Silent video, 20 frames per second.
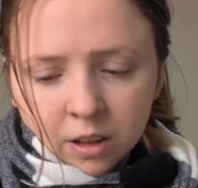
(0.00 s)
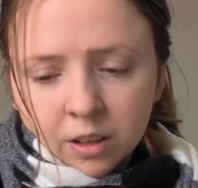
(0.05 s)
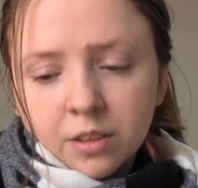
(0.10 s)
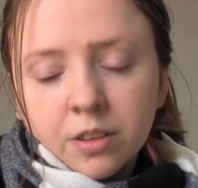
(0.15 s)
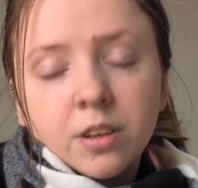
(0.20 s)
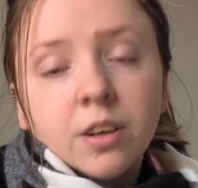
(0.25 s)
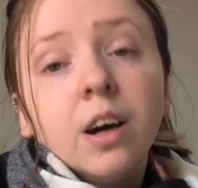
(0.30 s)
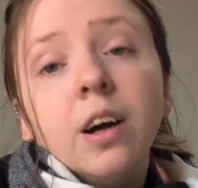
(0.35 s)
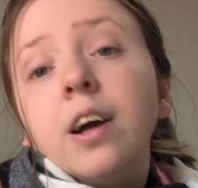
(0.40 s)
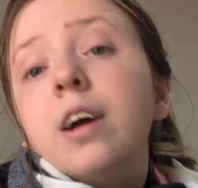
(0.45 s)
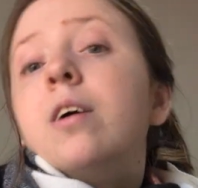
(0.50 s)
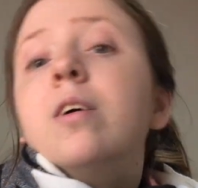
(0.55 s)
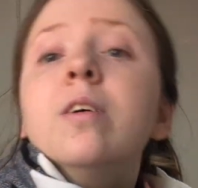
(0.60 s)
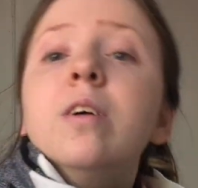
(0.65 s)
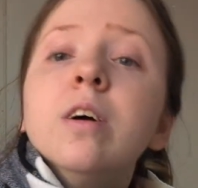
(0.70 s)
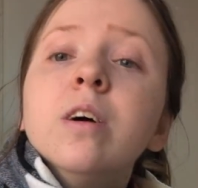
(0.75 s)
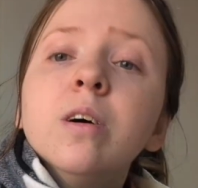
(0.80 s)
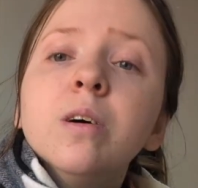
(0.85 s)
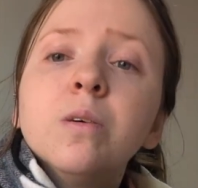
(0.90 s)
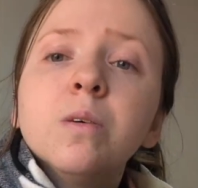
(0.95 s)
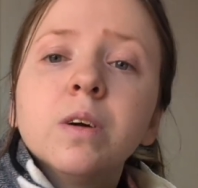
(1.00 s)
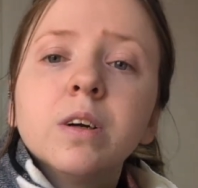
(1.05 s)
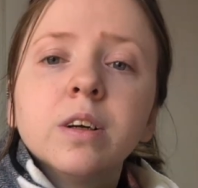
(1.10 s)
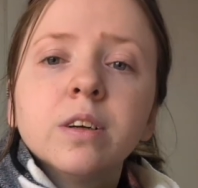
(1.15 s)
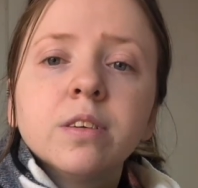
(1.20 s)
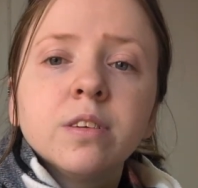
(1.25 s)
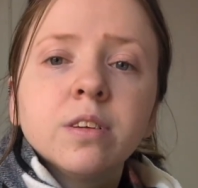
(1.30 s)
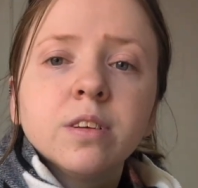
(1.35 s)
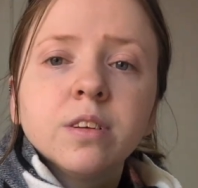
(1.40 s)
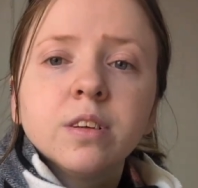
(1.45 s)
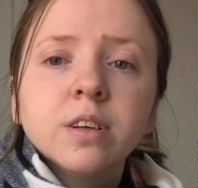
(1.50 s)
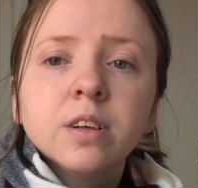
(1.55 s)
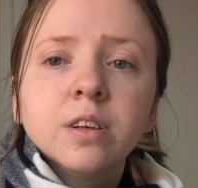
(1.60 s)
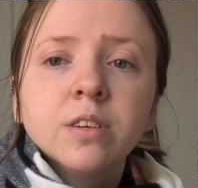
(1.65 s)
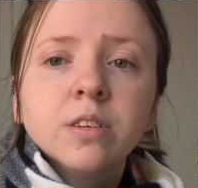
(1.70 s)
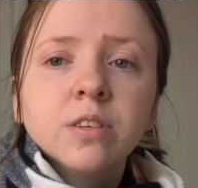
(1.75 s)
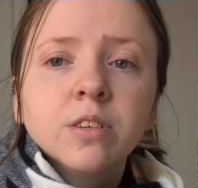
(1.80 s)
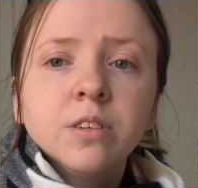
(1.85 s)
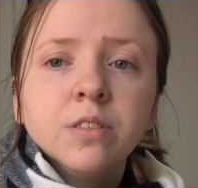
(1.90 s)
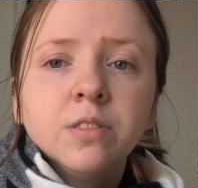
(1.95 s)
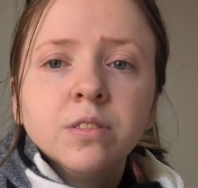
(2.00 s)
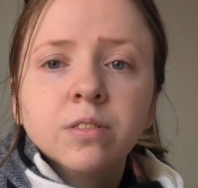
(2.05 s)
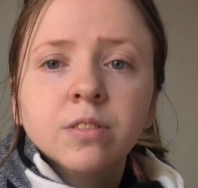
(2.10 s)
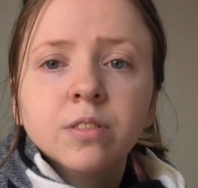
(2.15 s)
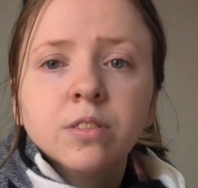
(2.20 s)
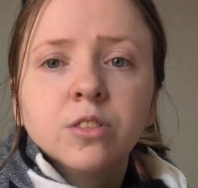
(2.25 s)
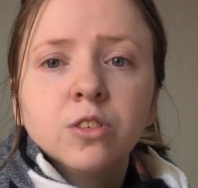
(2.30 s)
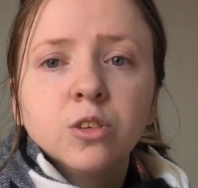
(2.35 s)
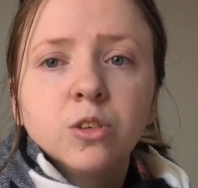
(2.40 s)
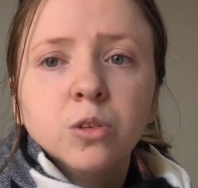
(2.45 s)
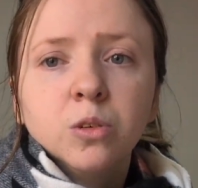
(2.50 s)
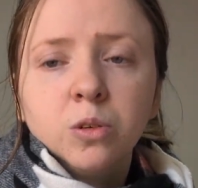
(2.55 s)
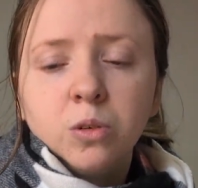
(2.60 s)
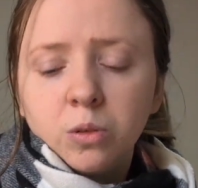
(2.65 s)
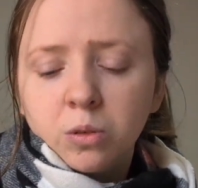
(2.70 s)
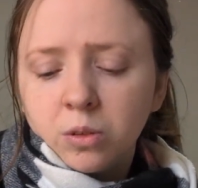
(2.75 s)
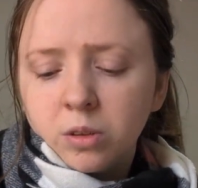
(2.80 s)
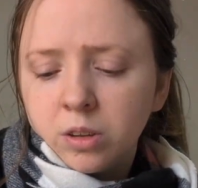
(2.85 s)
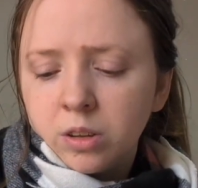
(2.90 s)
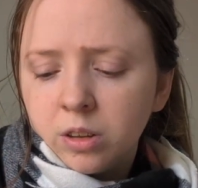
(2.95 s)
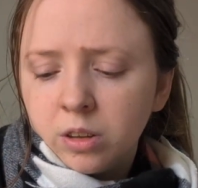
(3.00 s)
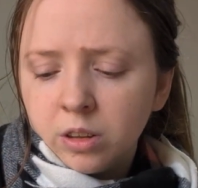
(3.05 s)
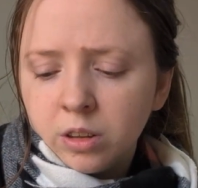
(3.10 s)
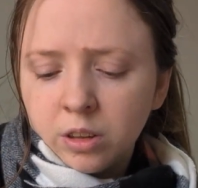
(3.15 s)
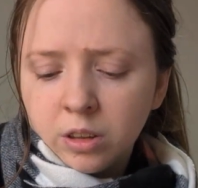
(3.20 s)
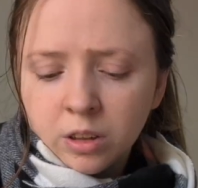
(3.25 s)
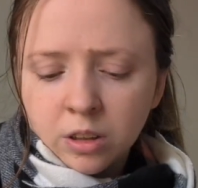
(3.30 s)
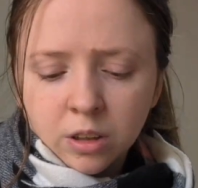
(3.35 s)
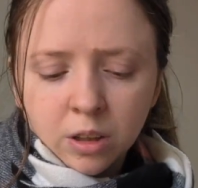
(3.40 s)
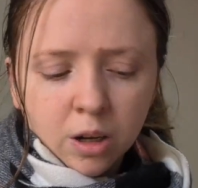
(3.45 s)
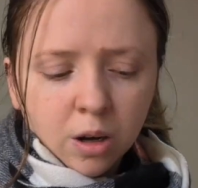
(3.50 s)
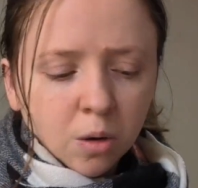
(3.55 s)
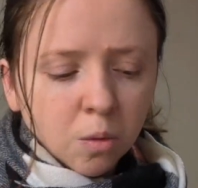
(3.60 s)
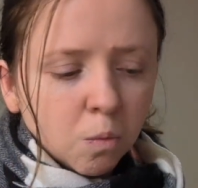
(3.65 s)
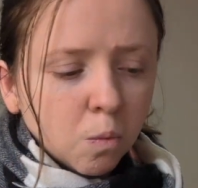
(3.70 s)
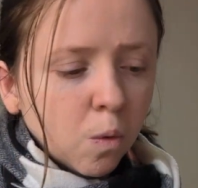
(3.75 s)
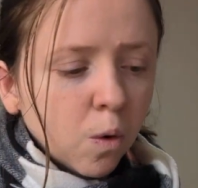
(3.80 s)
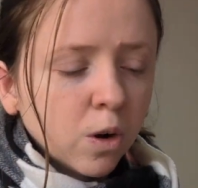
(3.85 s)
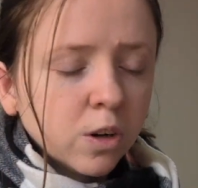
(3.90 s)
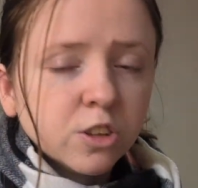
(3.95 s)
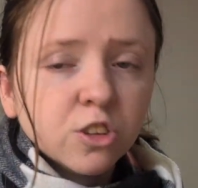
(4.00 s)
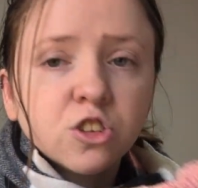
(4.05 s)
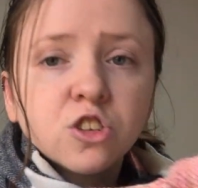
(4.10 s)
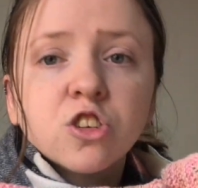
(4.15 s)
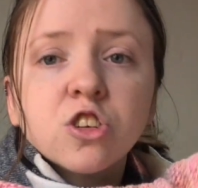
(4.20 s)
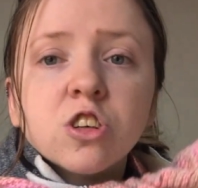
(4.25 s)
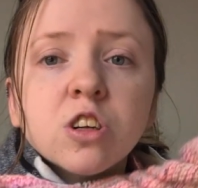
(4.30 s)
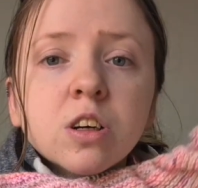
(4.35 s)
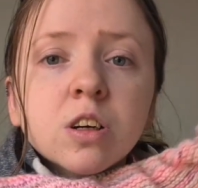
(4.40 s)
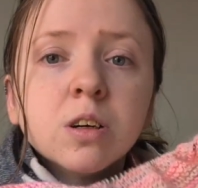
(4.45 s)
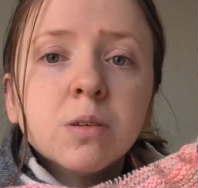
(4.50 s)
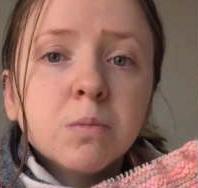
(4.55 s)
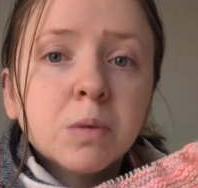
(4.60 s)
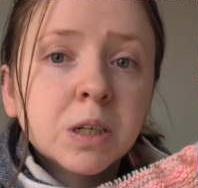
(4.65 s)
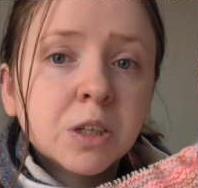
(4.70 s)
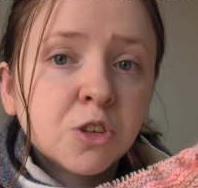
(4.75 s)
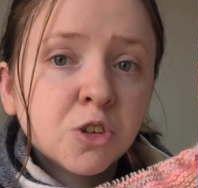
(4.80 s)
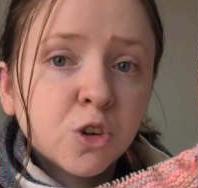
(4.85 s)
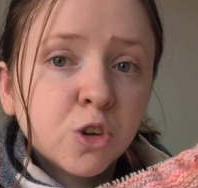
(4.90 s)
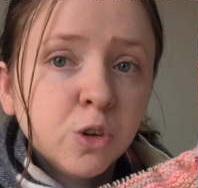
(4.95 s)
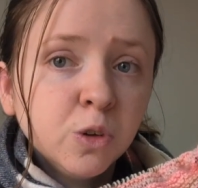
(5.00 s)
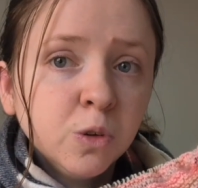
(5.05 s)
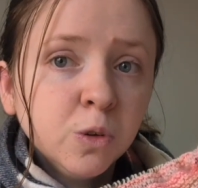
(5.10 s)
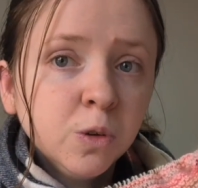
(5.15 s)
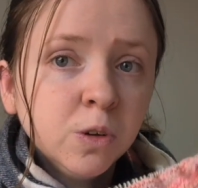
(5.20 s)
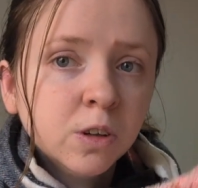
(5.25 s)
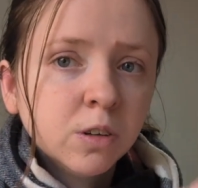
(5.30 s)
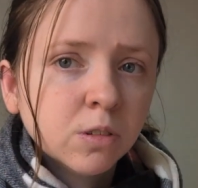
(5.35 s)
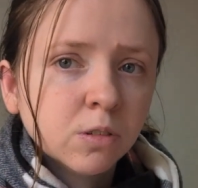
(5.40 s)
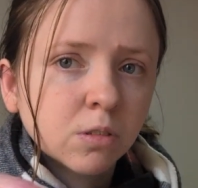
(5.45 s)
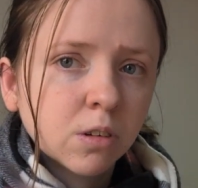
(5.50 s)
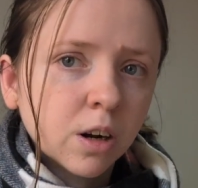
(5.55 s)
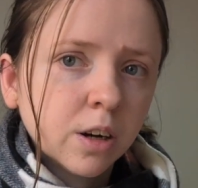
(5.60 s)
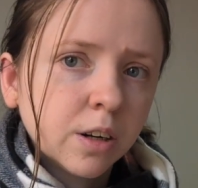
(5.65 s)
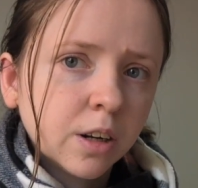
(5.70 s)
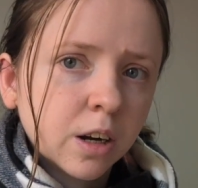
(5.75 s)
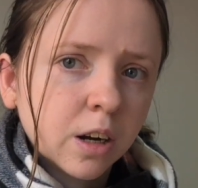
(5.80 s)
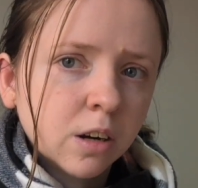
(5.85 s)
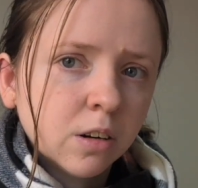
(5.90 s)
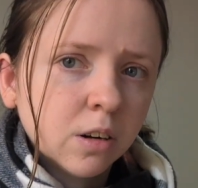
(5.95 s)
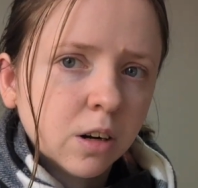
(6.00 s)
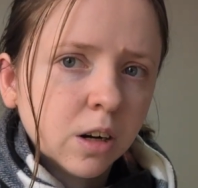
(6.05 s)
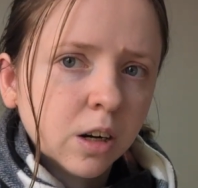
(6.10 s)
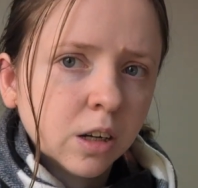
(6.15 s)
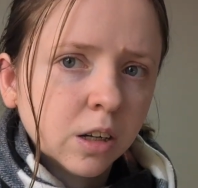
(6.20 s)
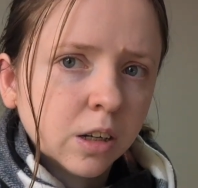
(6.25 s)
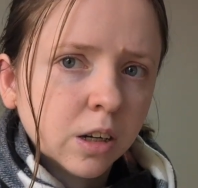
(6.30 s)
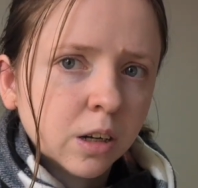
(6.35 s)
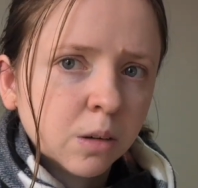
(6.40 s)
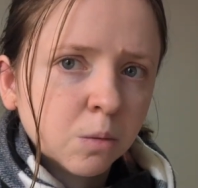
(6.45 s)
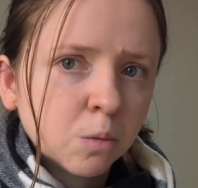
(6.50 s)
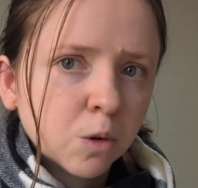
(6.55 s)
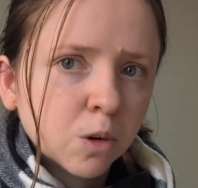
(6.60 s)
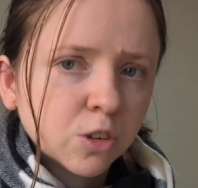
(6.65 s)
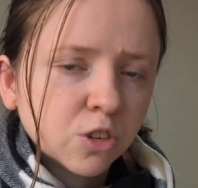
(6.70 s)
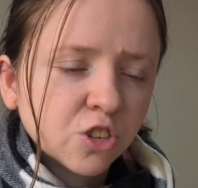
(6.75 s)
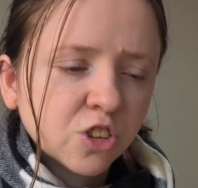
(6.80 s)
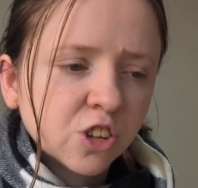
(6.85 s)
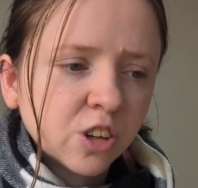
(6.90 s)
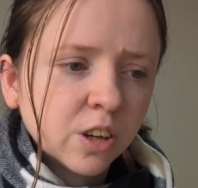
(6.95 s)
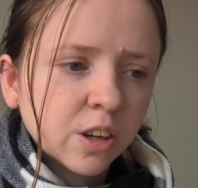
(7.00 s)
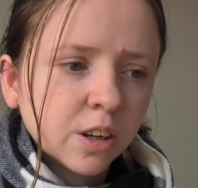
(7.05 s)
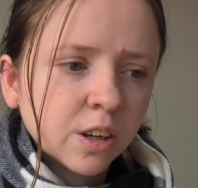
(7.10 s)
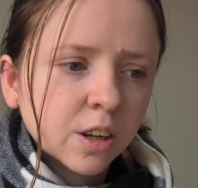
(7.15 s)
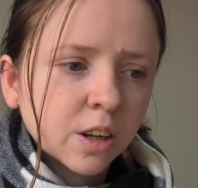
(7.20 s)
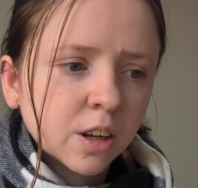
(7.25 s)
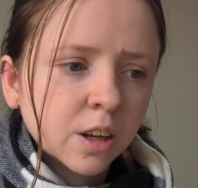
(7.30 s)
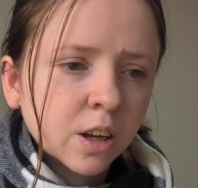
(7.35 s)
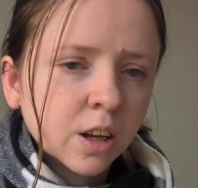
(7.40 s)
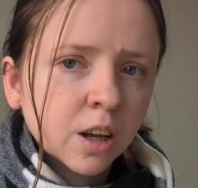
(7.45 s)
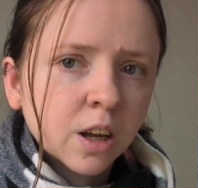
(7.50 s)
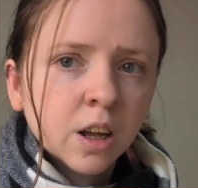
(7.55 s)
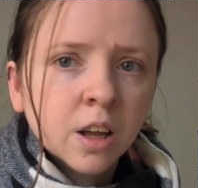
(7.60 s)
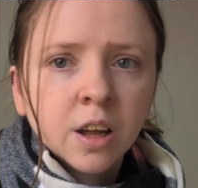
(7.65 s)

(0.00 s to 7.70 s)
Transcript: tonight, when I sit down to watch my show, right now I am watching